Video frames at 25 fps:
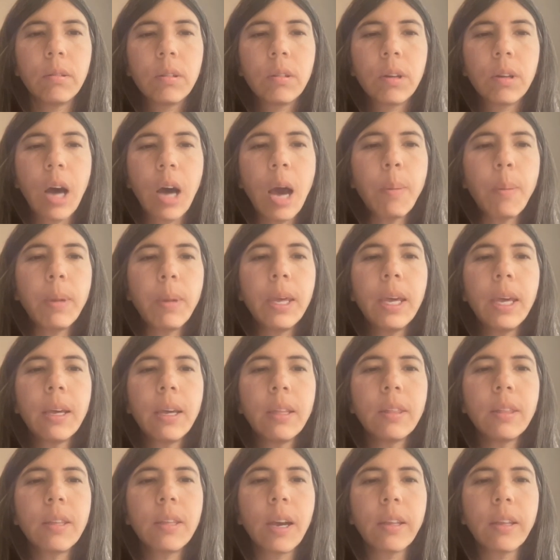I mean, he
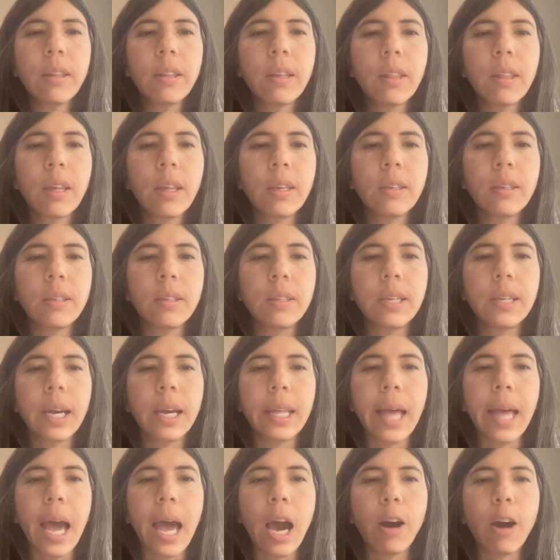could technically just
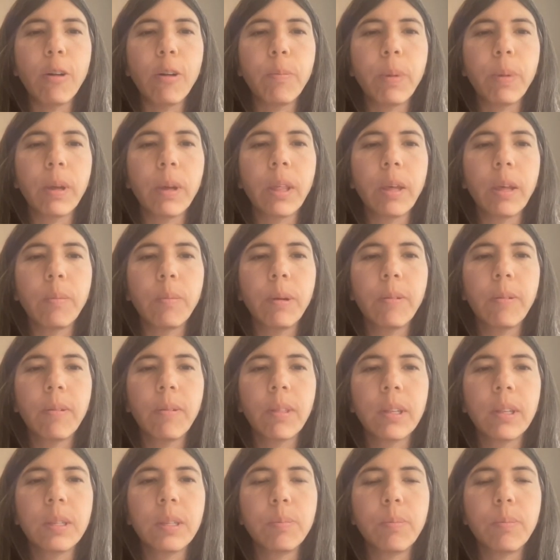get out by like moving
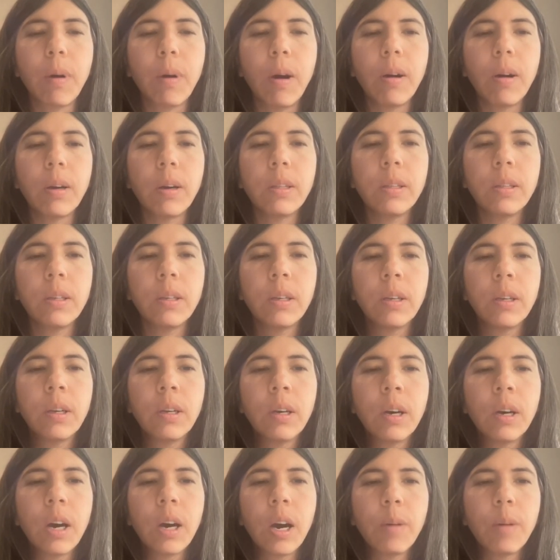this pawn,
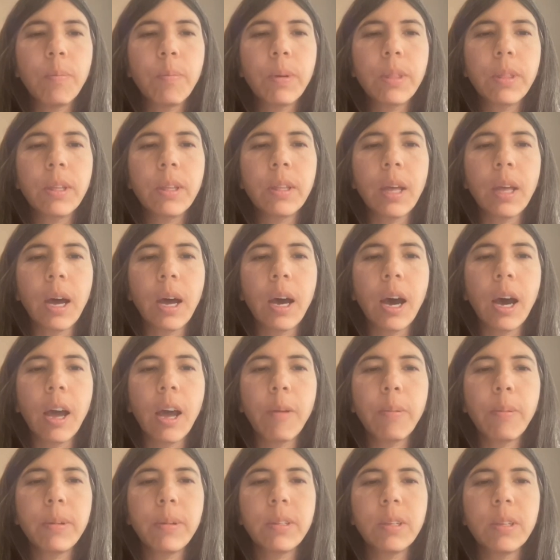but then
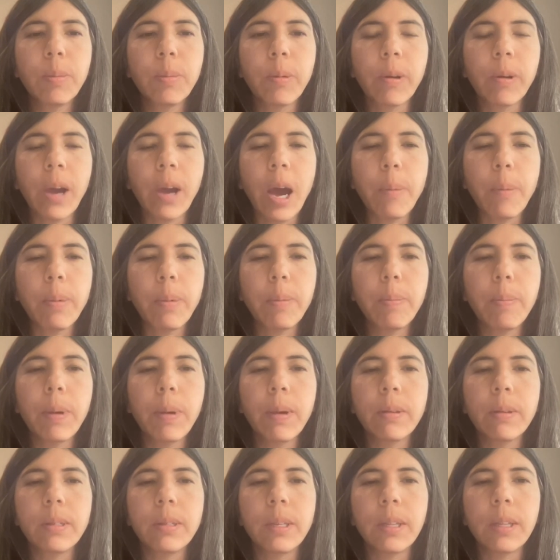I'd be super happy
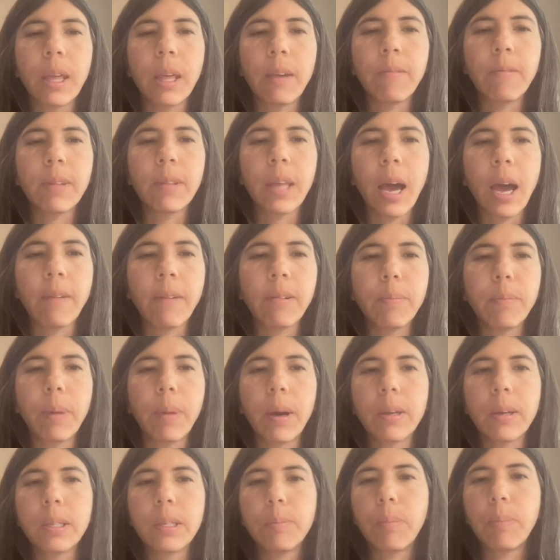because then I would have a
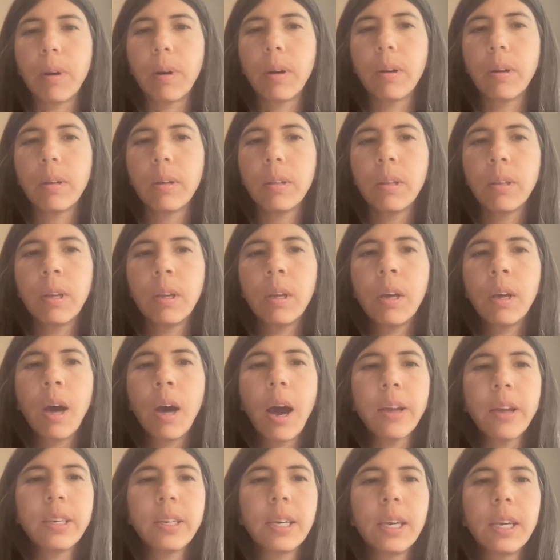passed pawn.
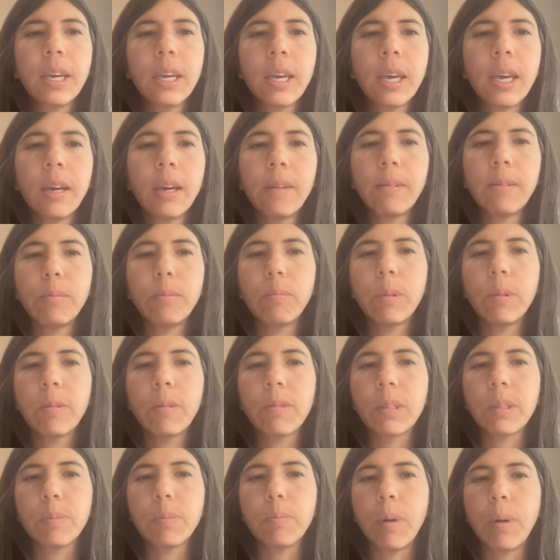Actually, he can't even move
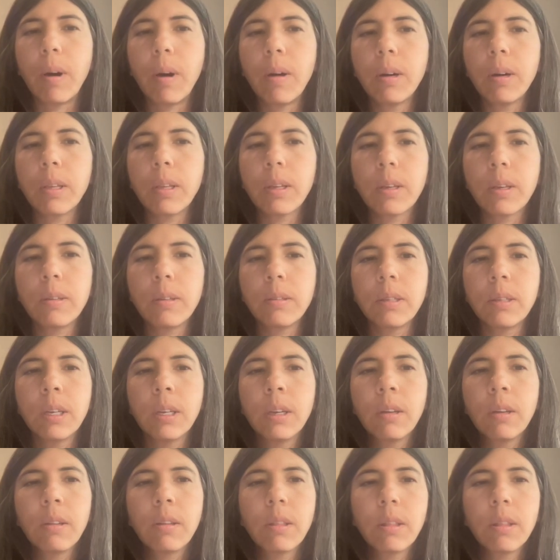this pawn because
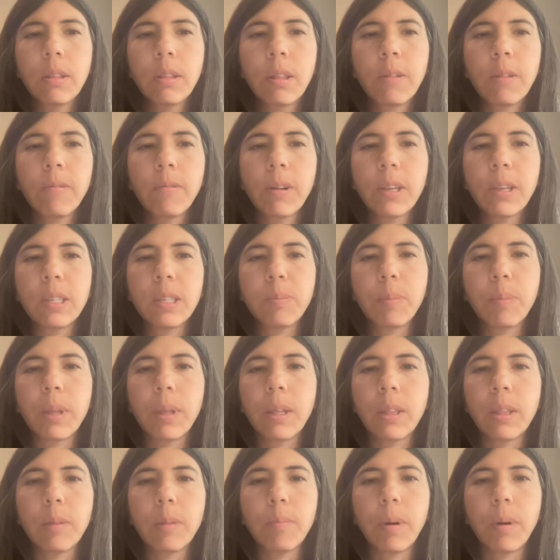the rook is
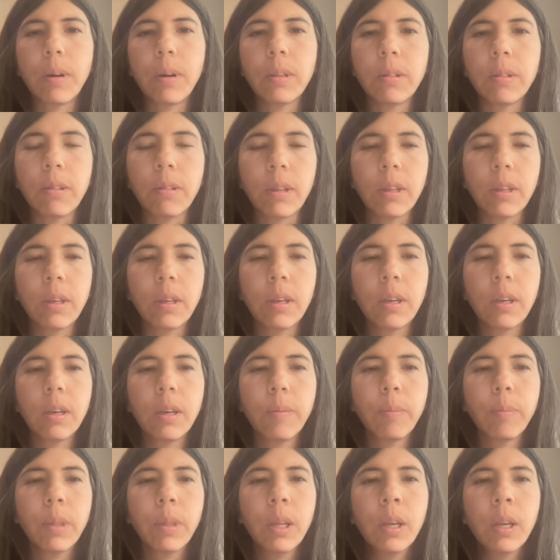pinning the pawn to the
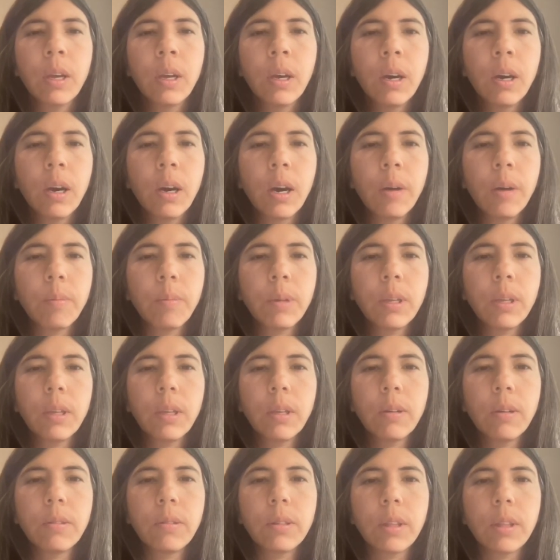king. King
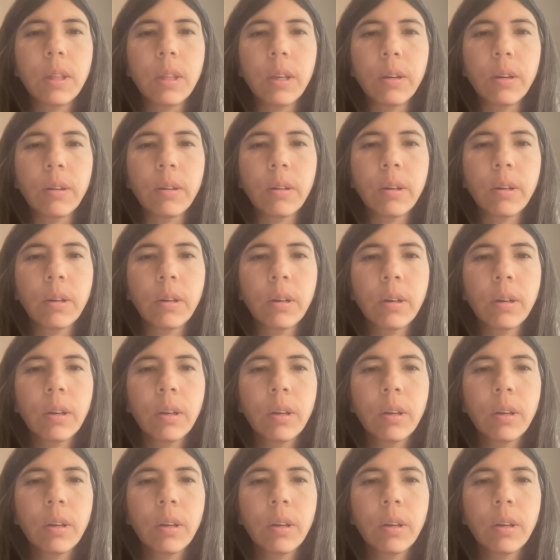goes there.